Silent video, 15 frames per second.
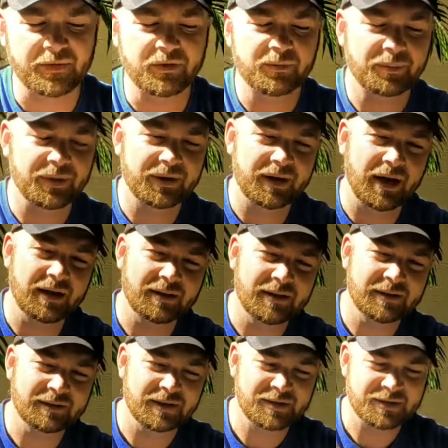but I
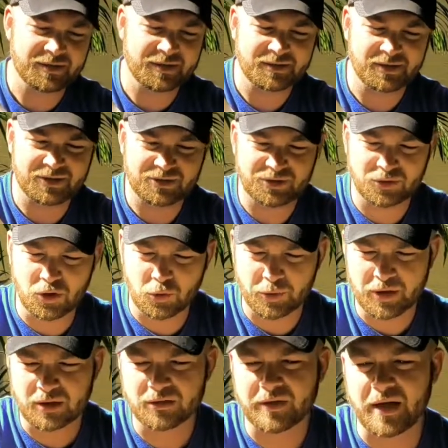think that's just, there's no way
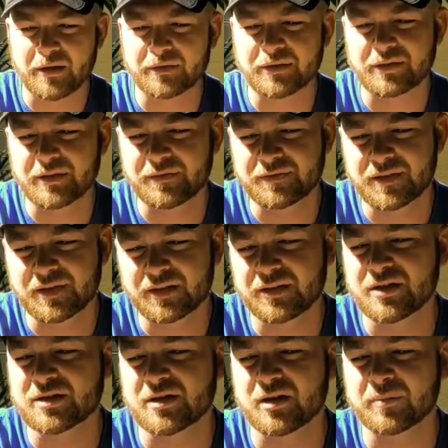around it if they're going to
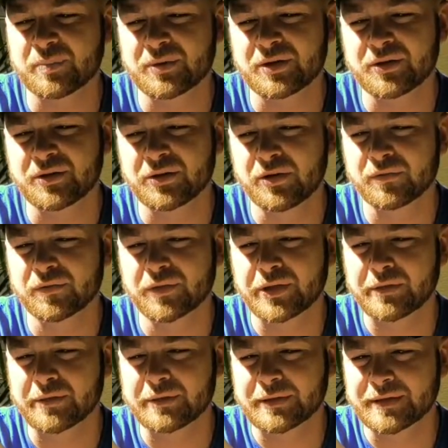sharpen it, you know, for
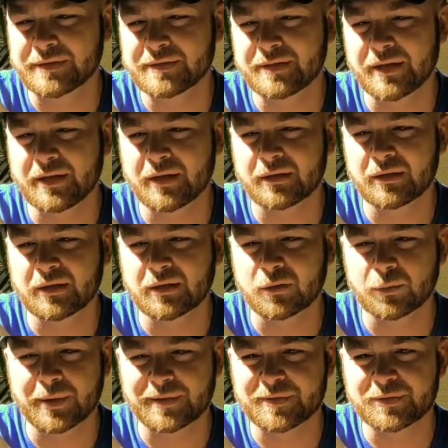you, unless they get like a
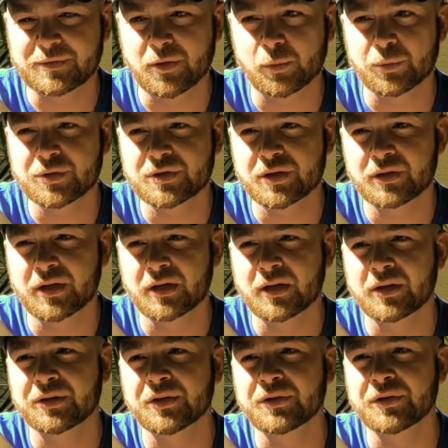whetstone, which they're not
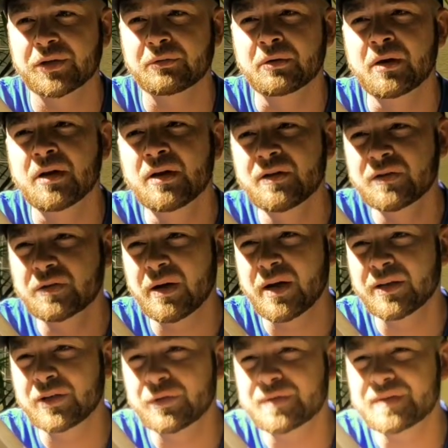going to do. So I
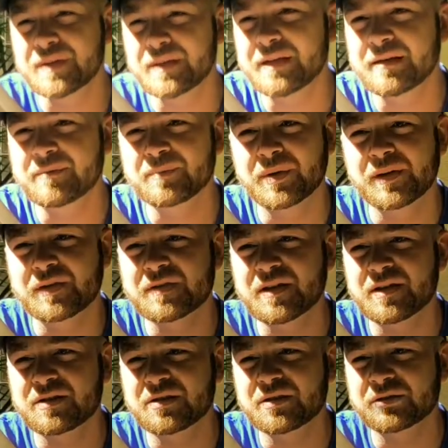do see it, but it's
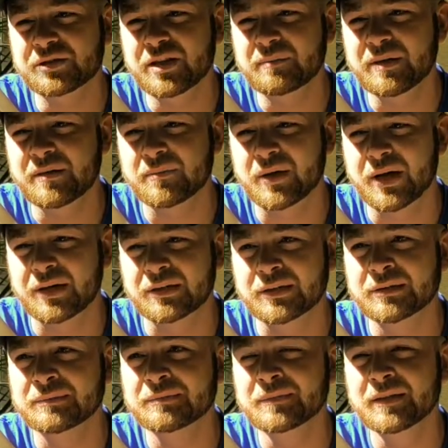extremely
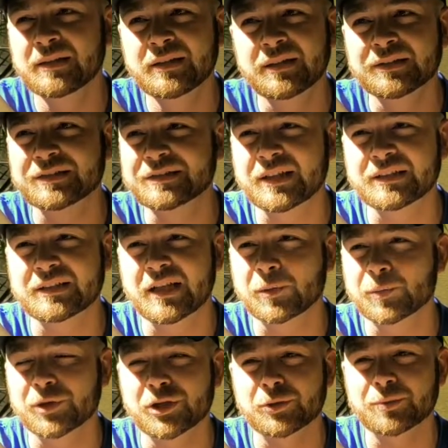minor. It's not like
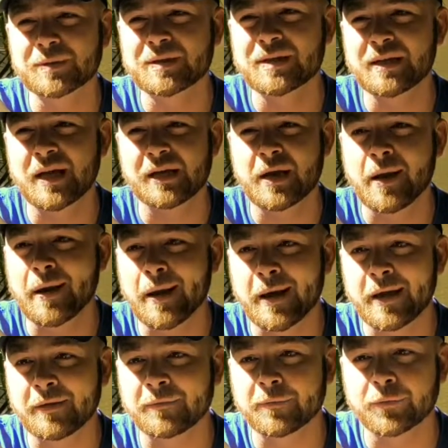what you would see on a
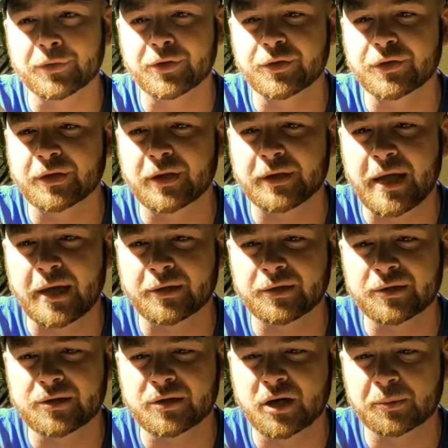knife or you took an
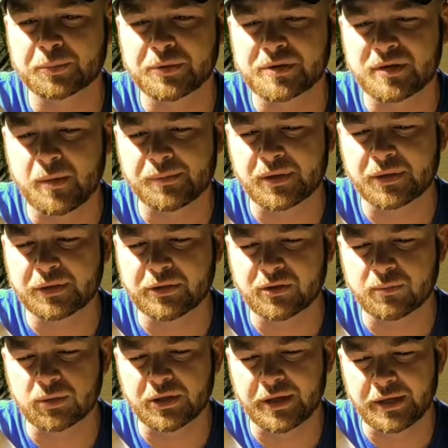Accu-Sharp or something to a
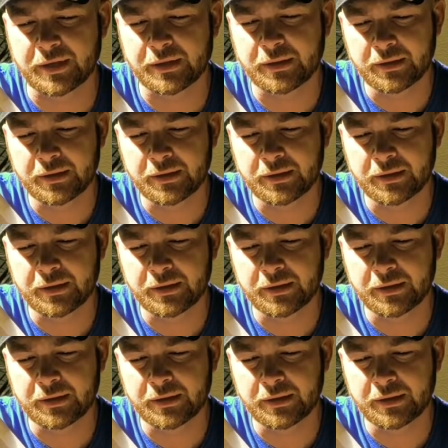blade.